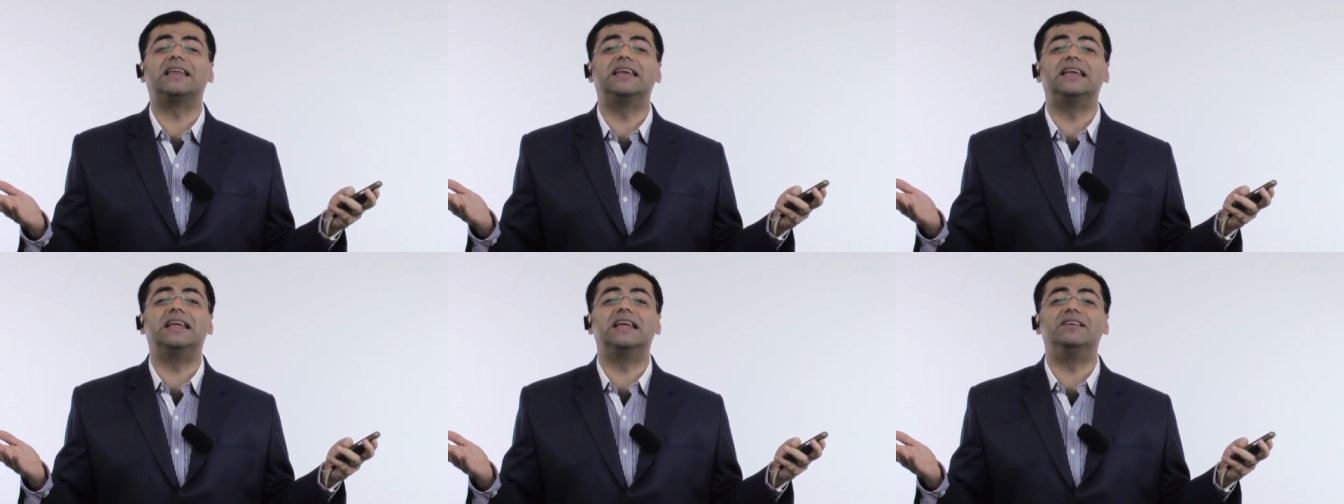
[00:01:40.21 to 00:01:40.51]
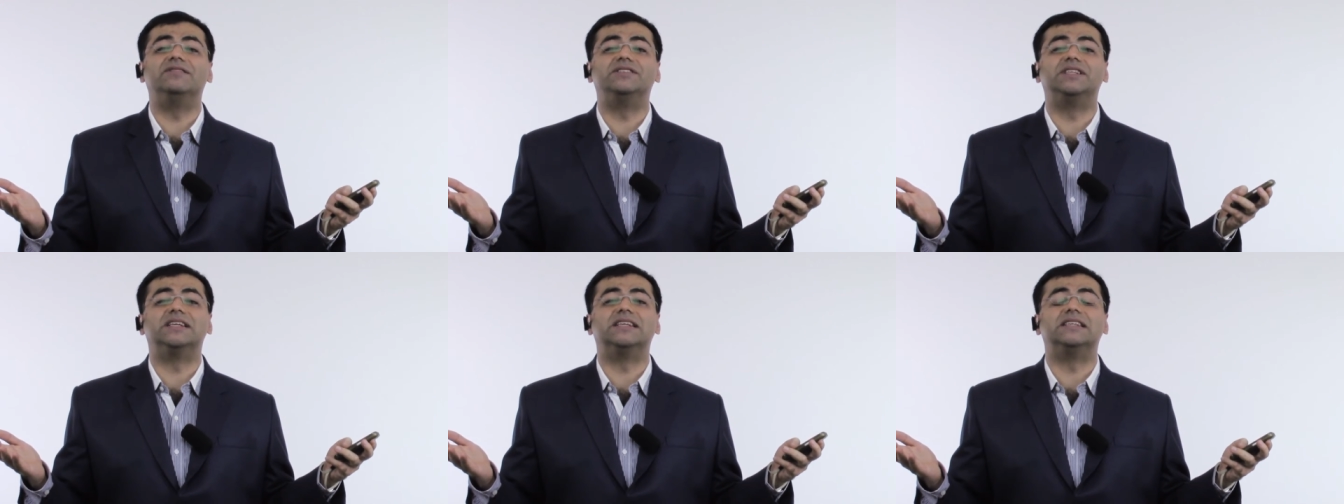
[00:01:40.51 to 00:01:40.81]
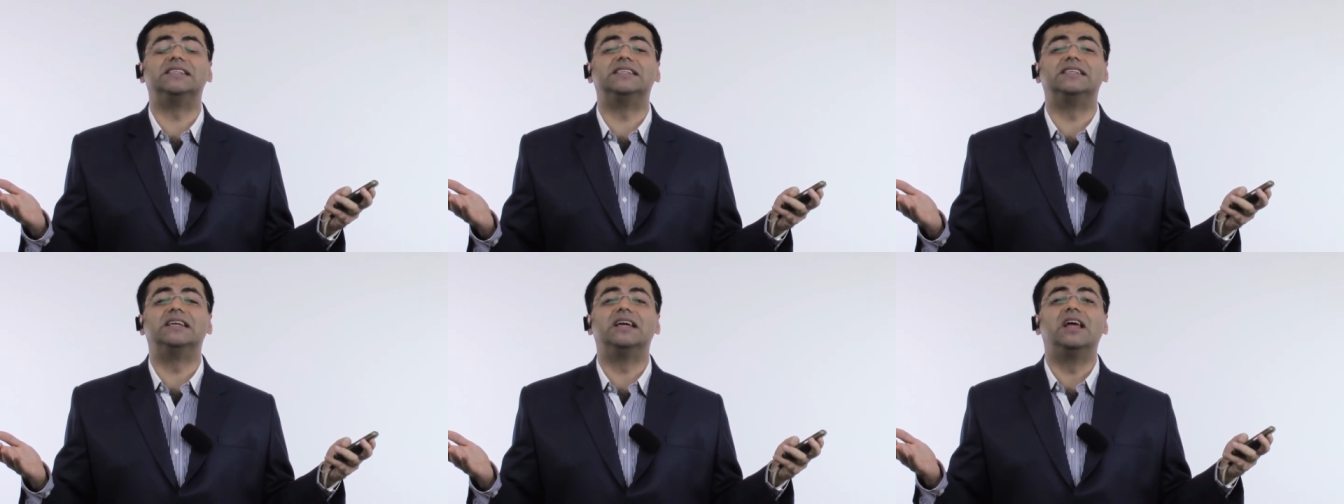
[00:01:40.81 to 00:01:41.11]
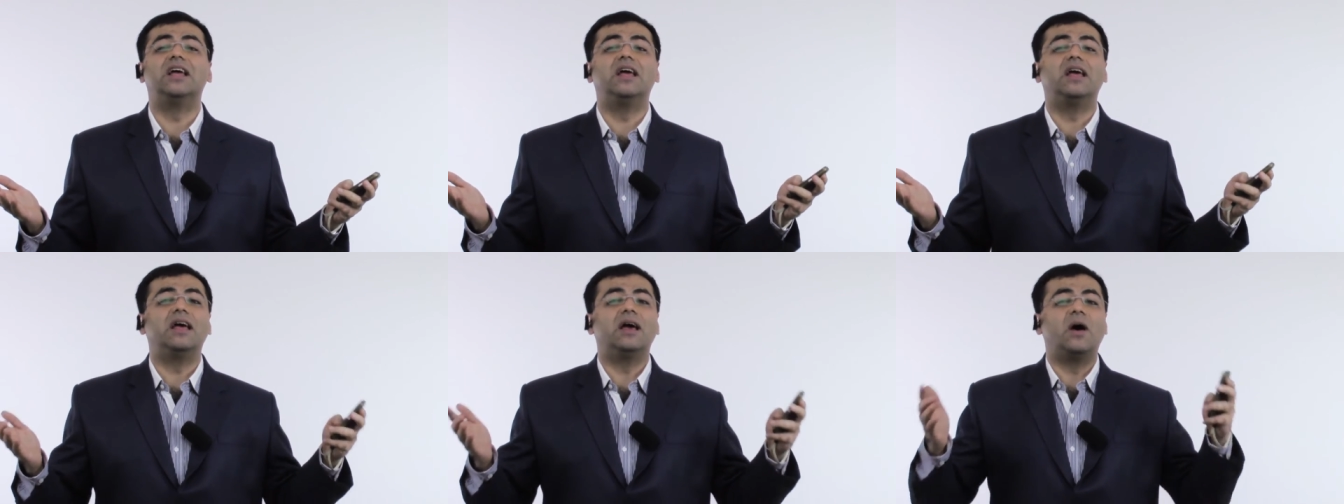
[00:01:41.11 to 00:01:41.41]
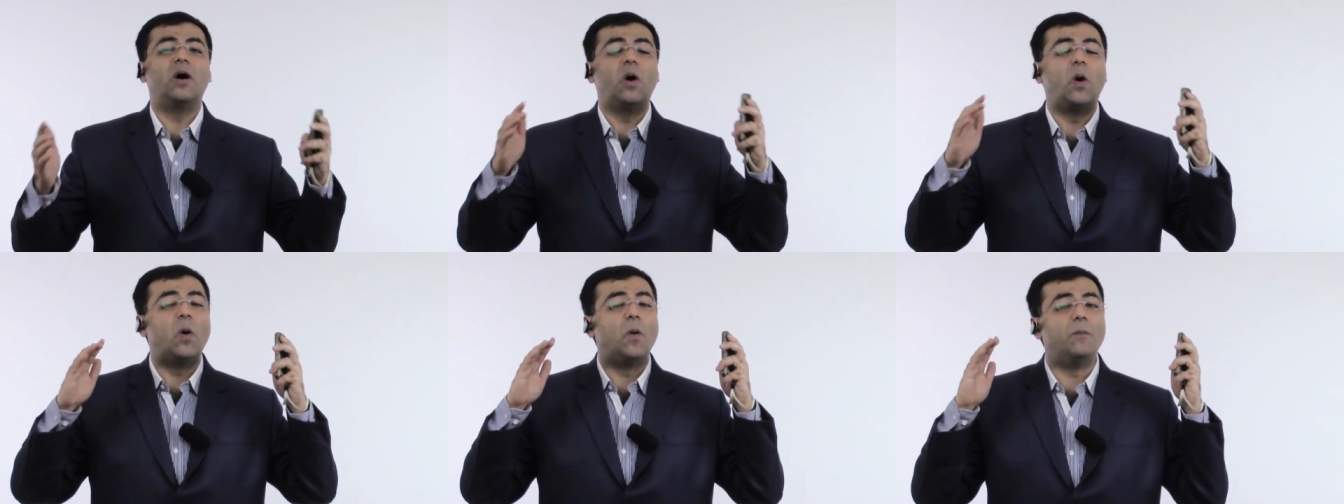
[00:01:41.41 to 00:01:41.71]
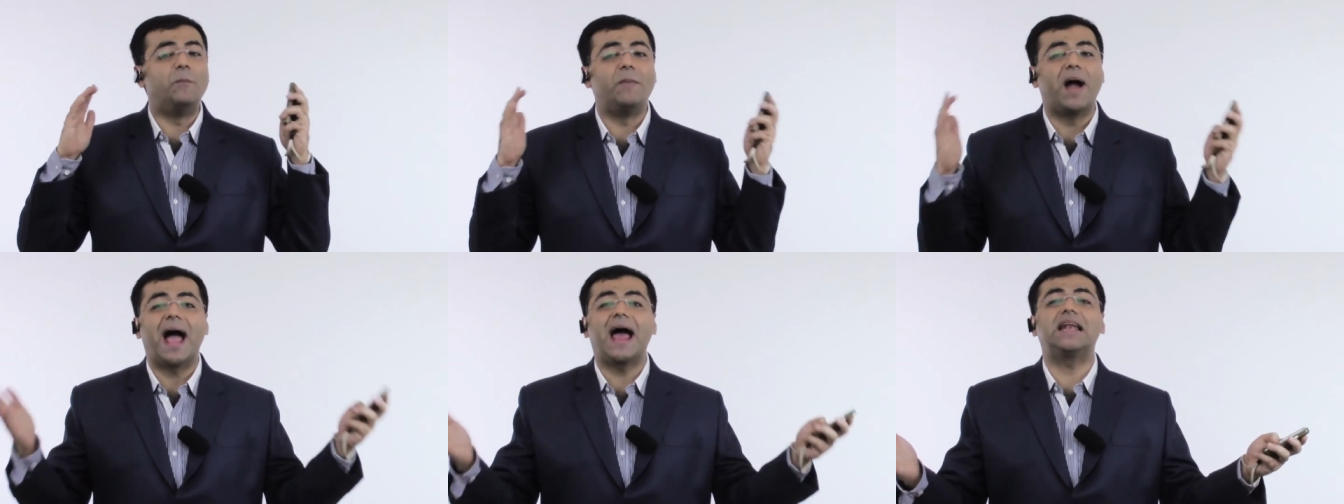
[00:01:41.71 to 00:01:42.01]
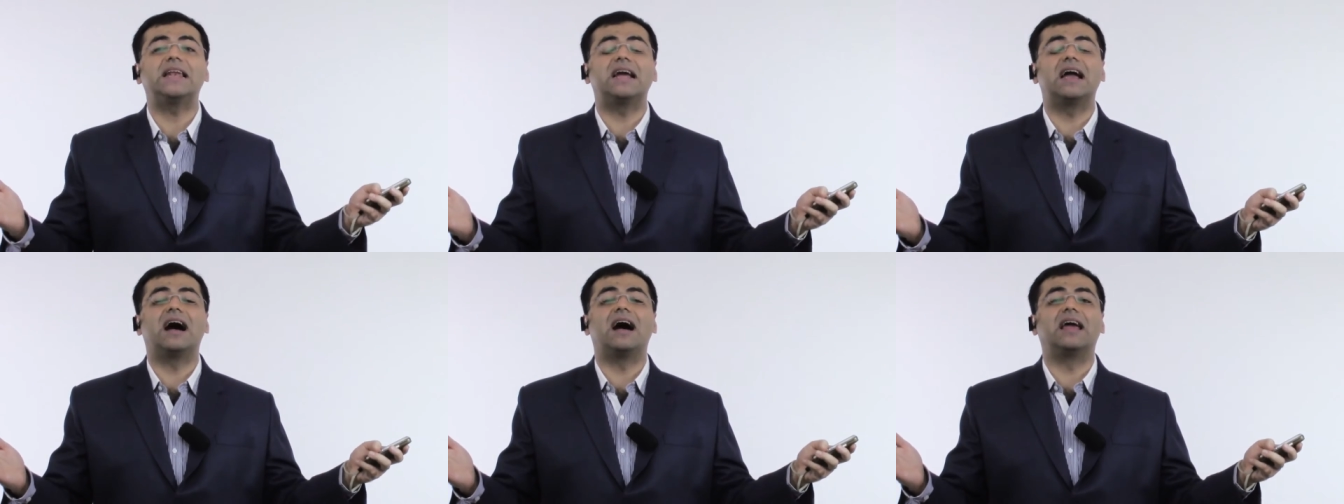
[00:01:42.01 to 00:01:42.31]
he gives is, O
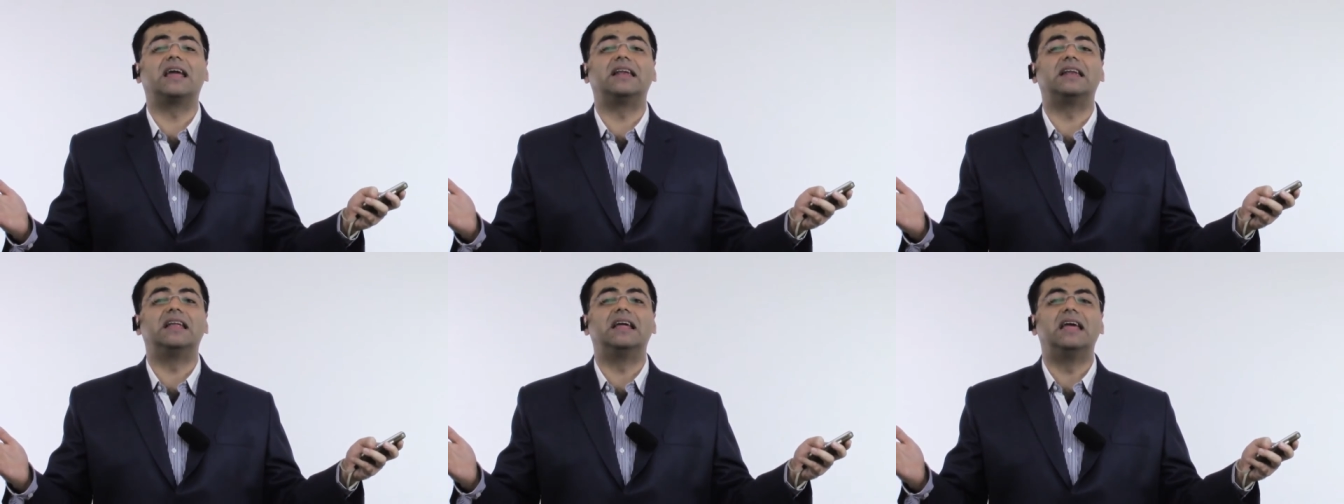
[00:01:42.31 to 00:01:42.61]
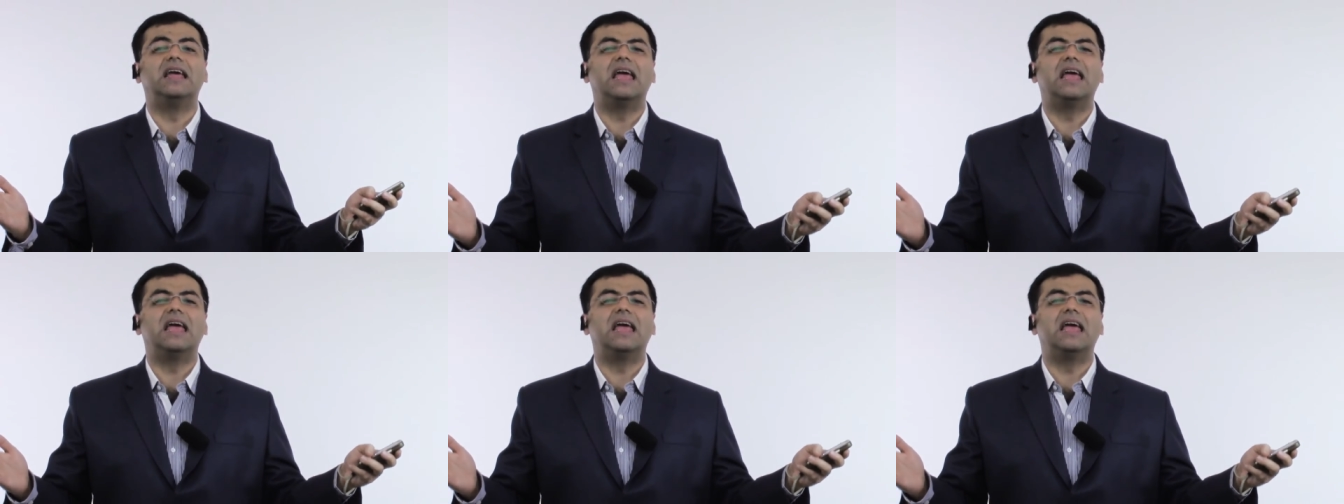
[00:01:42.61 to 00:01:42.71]
mankind,